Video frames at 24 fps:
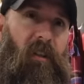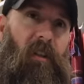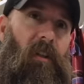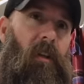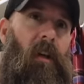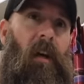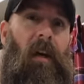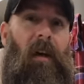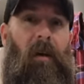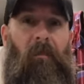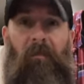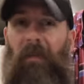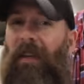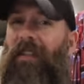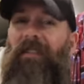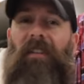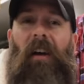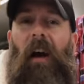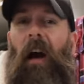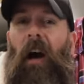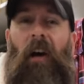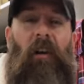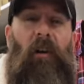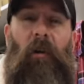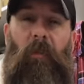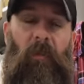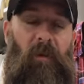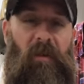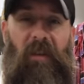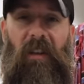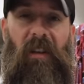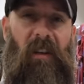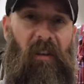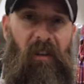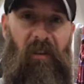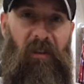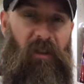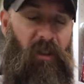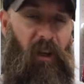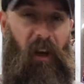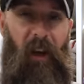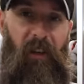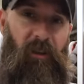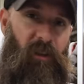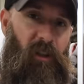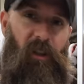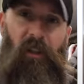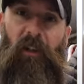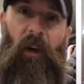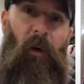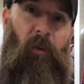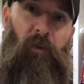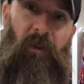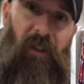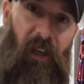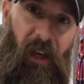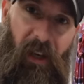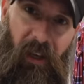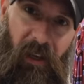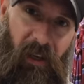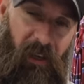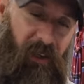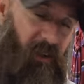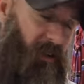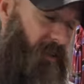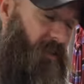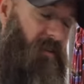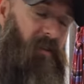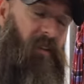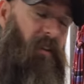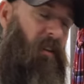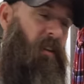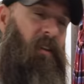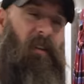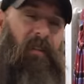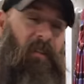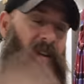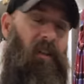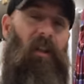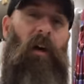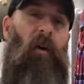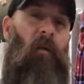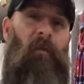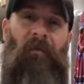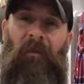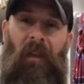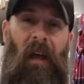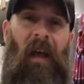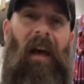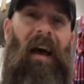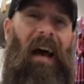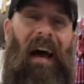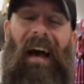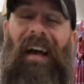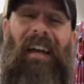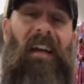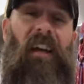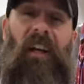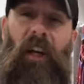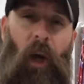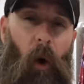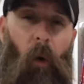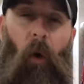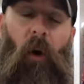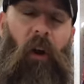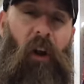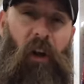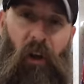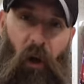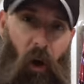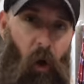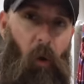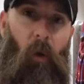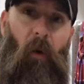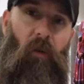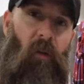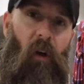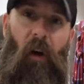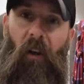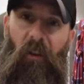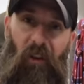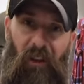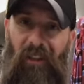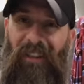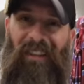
You miss 100% of the shots you don't take. And, you know, I can go on and on with all the